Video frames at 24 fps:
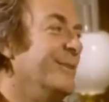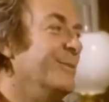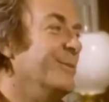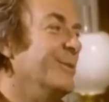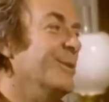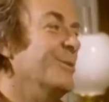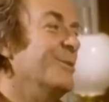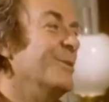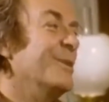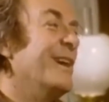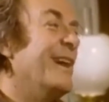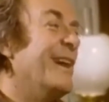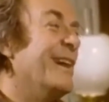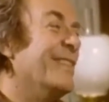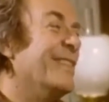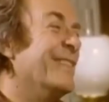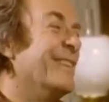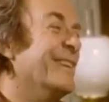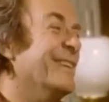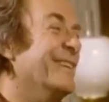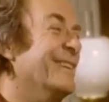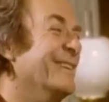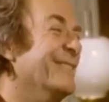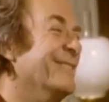Uh, you and I
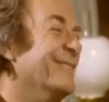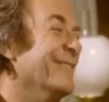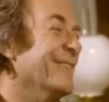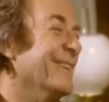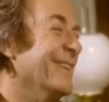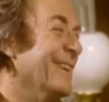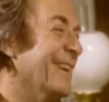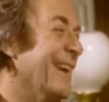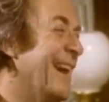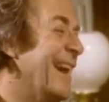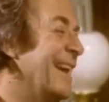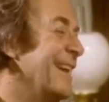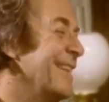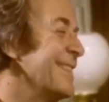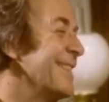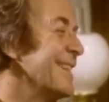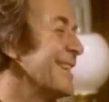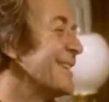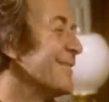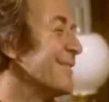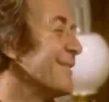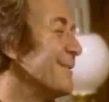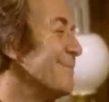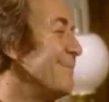think differently. I
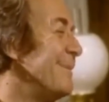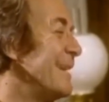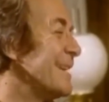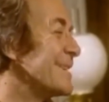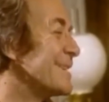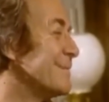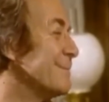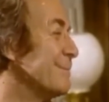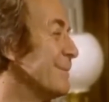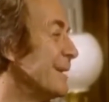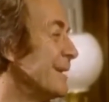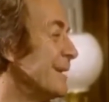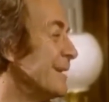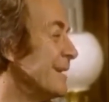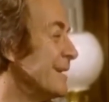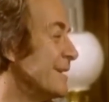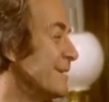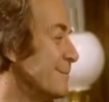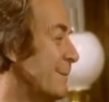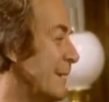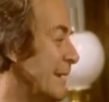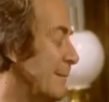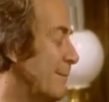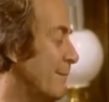think uh, of the ah.
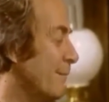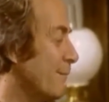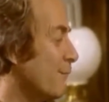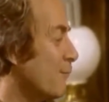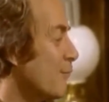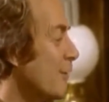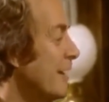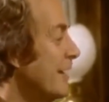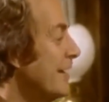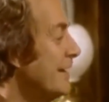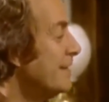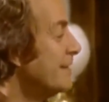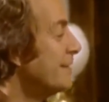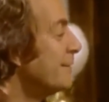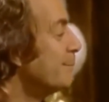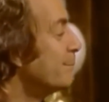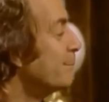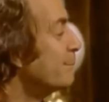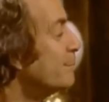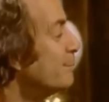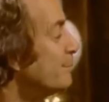possibilities, but I'm afraid